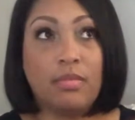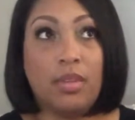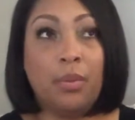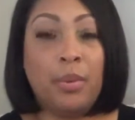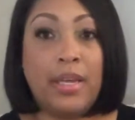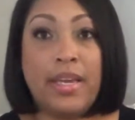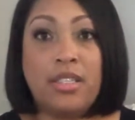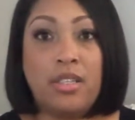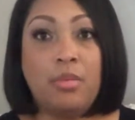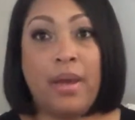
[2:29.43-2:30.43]
we get
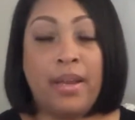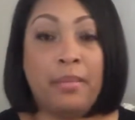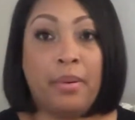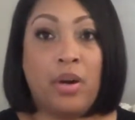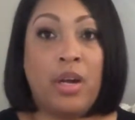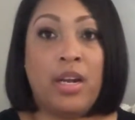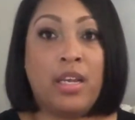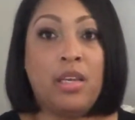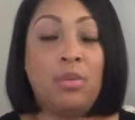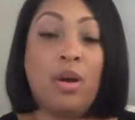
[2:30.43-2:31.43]
to the wedding part.
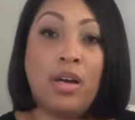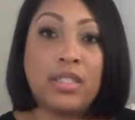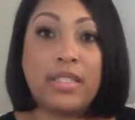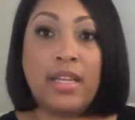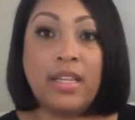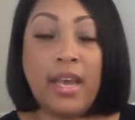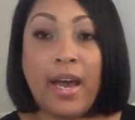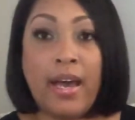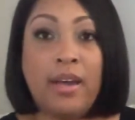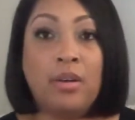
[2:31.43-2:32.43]
He walks down the
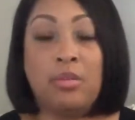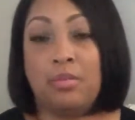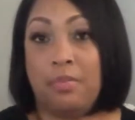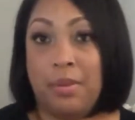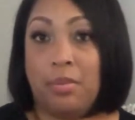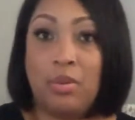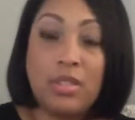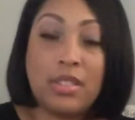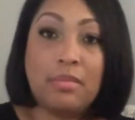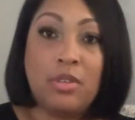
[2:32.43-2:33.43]
aisle. People,
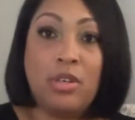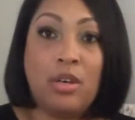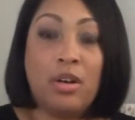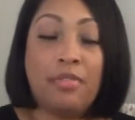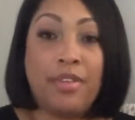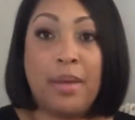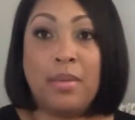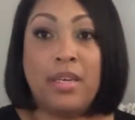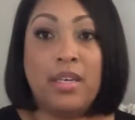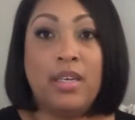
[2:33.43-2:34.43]
her
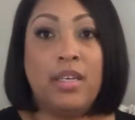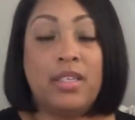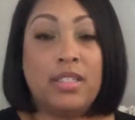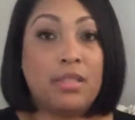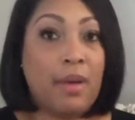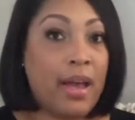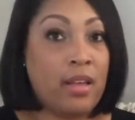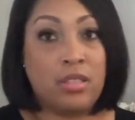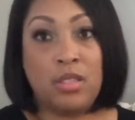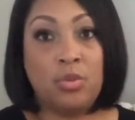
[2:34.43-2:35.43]
family
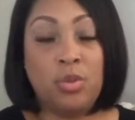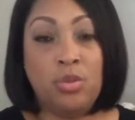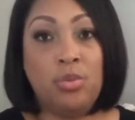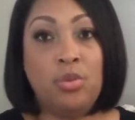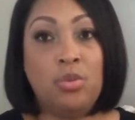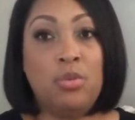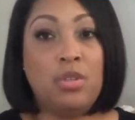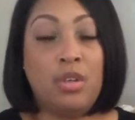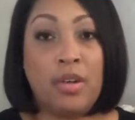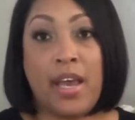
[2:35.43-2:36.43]
smiles and woo
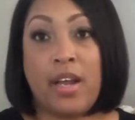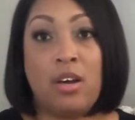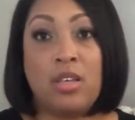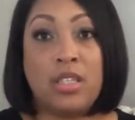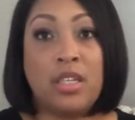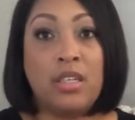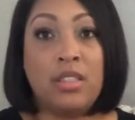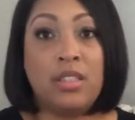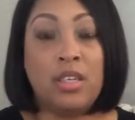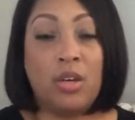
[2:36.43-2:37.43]
woo, cat calls in
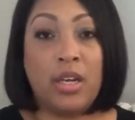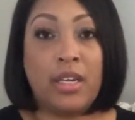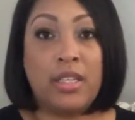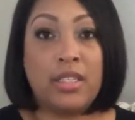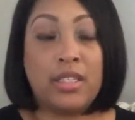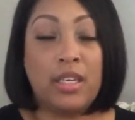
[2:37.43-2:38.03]
the audience.